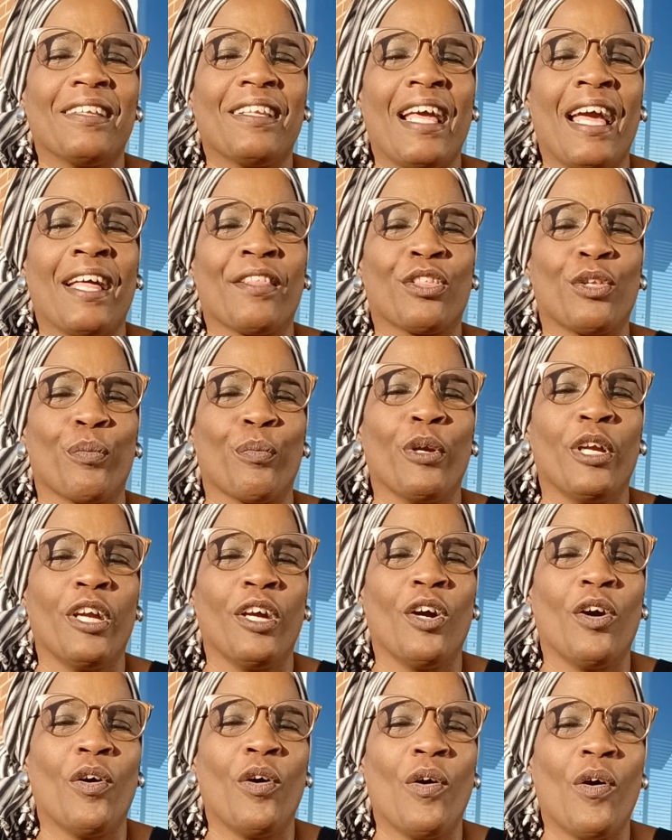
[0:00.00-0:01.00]
at the
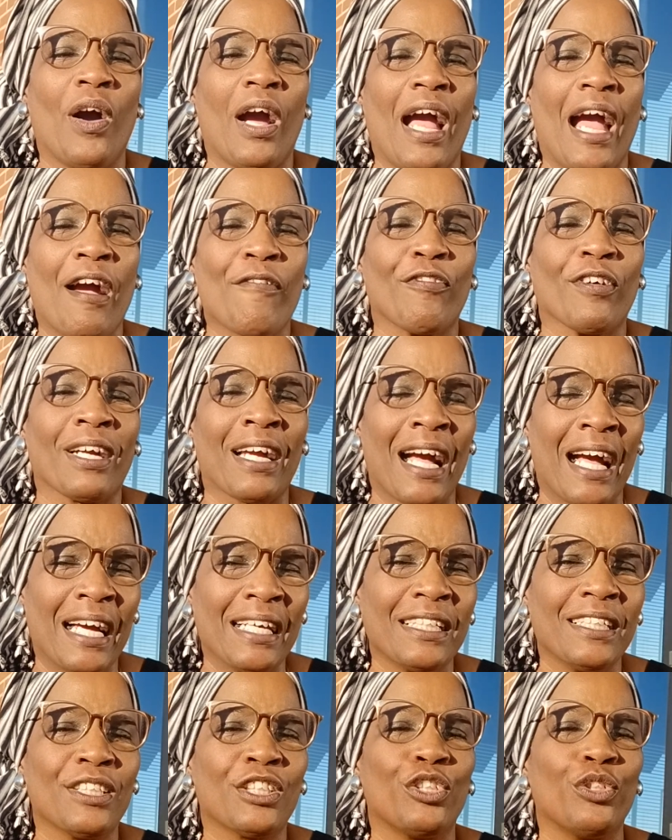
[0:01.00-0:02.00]
Real
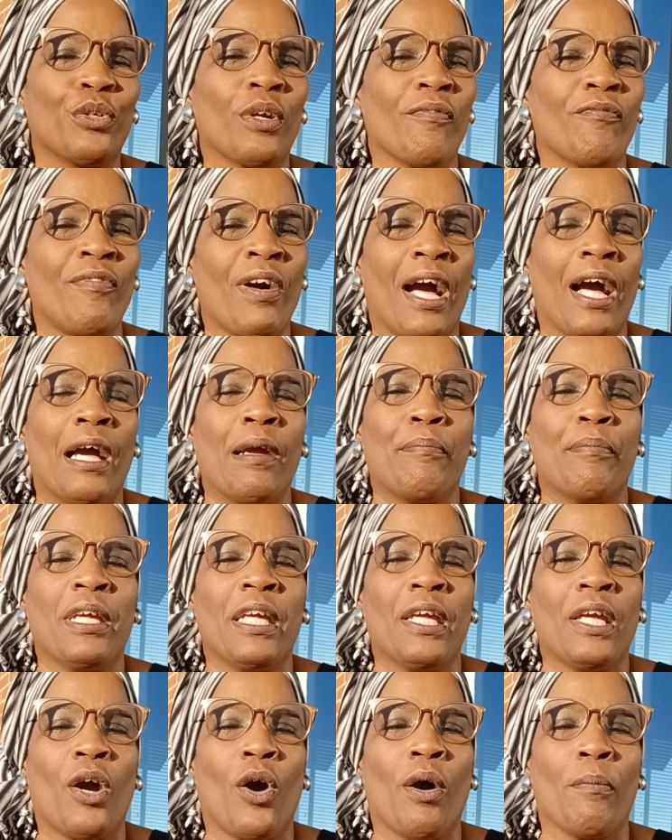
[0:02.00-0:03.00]
Africanist. You can find
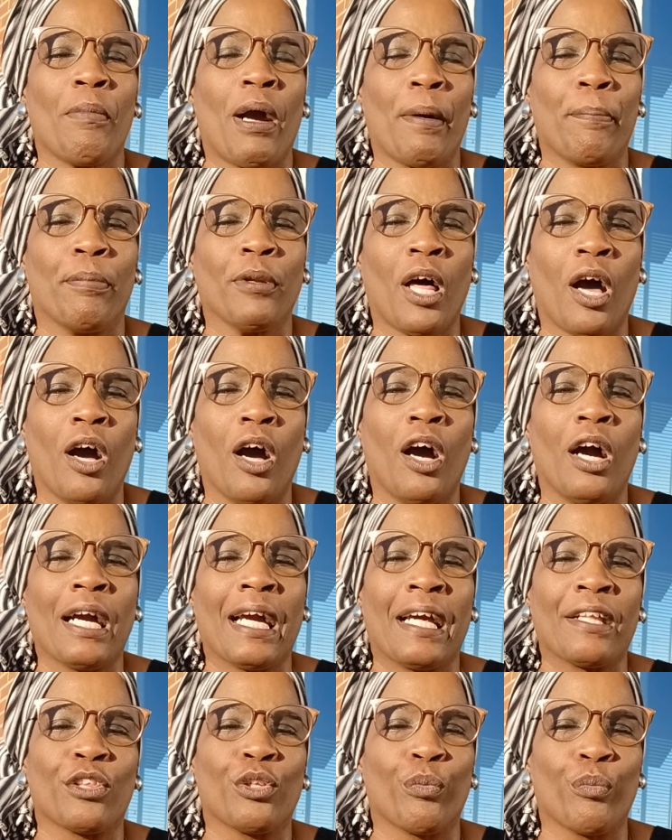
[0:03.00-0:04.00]
me on my blog
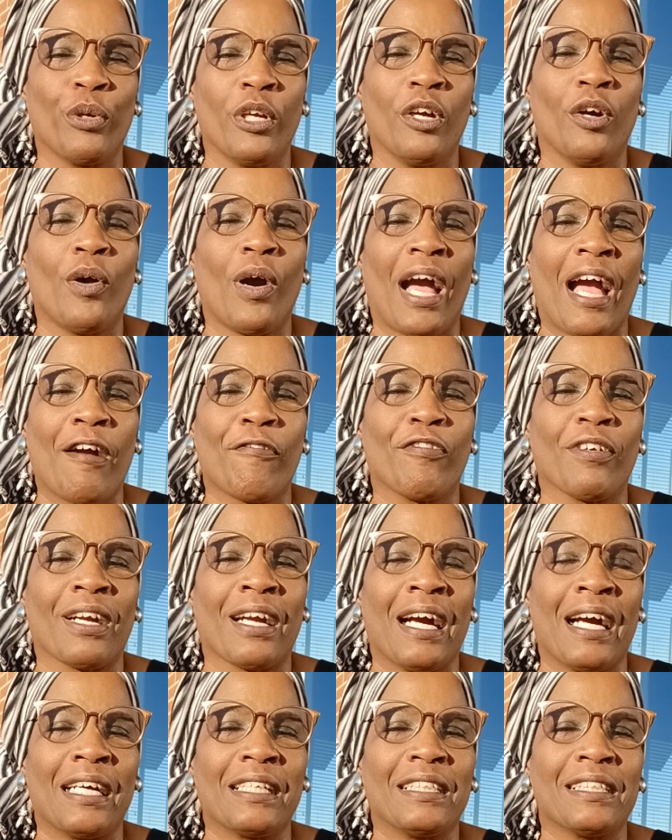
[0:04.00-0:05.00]
at
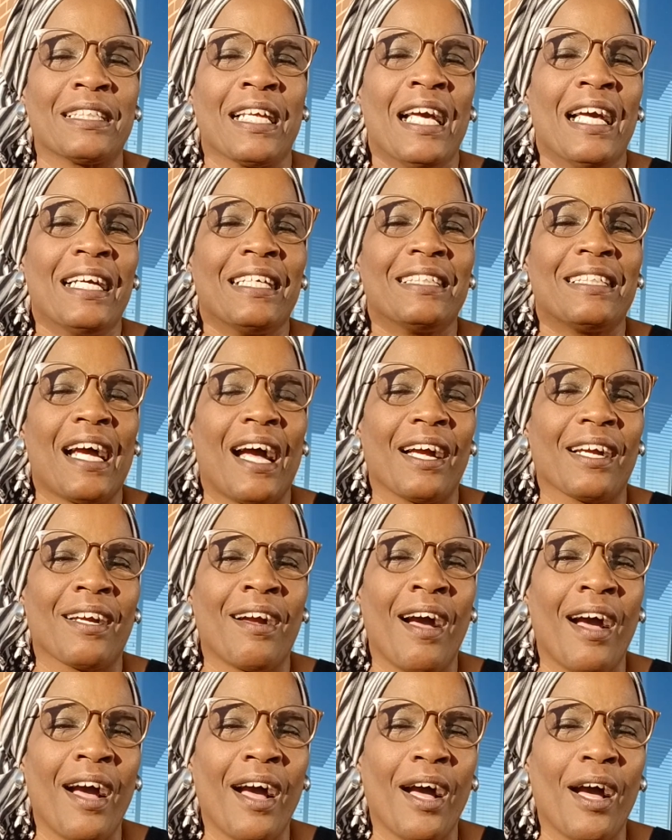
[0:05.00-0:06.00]

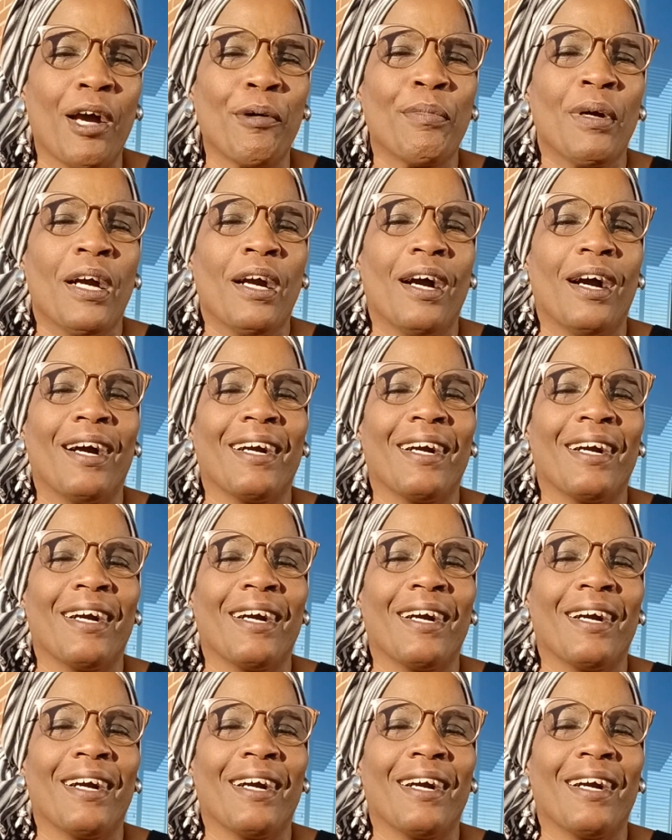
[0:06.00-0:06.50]
therealafricanist.com.